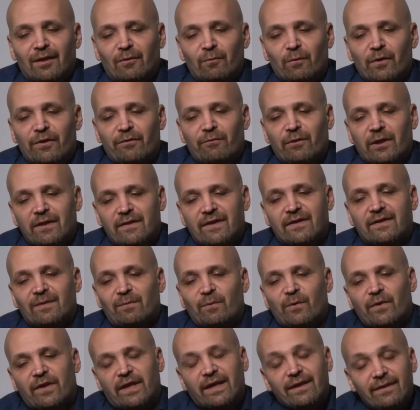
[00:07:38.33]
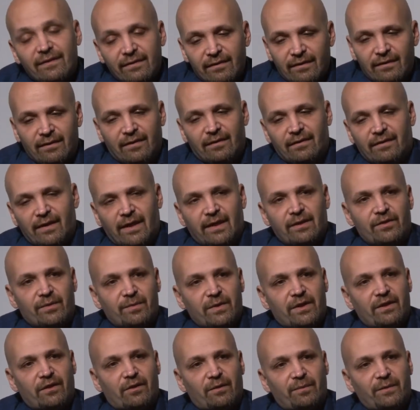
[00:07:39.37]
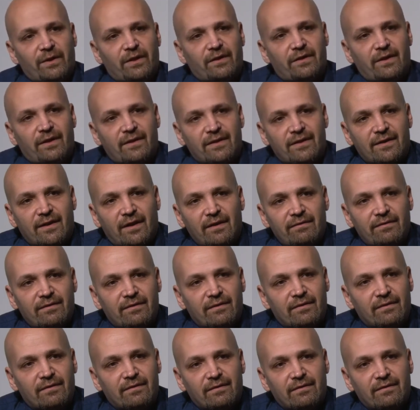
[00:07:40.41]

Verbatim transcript: with racism within the LGBT community itself.